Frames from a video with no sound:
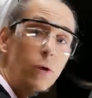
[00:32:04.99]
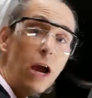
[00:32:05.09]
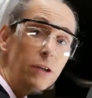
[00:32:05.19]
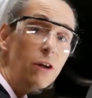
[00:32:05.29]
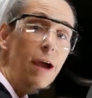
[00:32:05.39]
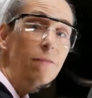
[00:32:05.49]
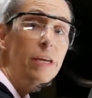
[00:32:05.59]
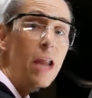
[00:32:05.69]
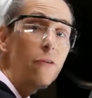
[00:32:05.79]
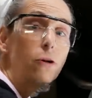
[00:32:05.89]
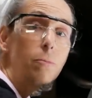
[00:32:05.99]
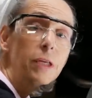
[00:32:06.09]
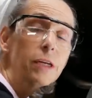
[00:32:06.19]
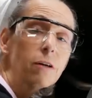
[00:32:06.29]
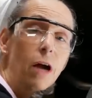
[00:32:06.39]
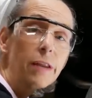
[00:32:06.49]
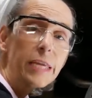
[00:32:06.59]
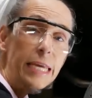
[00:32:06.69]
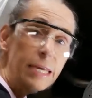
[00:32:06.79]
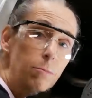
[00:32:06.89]
We also have another bleeder on
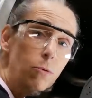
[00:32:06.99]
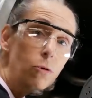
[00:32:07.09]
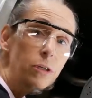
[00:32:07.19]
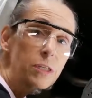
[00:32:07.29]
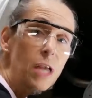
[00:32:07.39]
the inboard